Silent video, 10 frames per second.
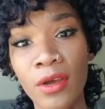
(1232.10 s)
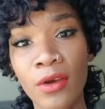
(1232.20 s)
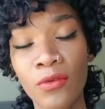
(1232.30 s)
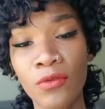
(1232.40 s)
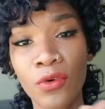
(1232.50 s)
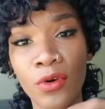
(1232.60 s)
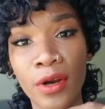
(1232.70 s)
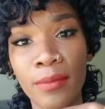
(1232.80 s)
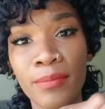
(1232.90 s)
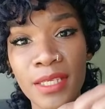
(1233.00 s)

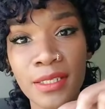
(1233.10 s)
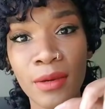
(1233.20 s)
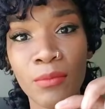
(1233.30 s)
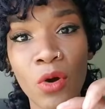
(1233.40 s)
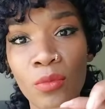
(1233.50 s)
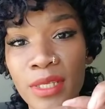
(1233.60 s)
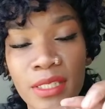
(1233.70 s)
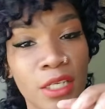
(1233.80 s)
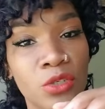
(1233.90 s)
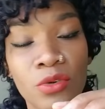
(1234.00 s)
for missing moments
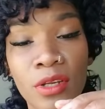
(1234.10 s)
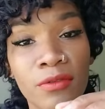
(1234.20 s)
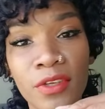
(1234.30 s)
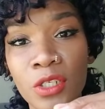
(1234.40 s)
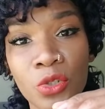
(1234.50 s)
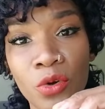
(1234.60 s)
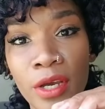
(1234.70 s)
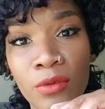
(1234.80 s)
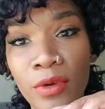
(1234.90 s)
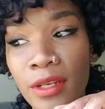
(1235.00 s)
that you could have
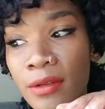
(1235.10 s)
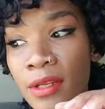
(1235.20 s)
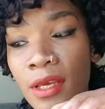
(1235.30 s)
enjoyed when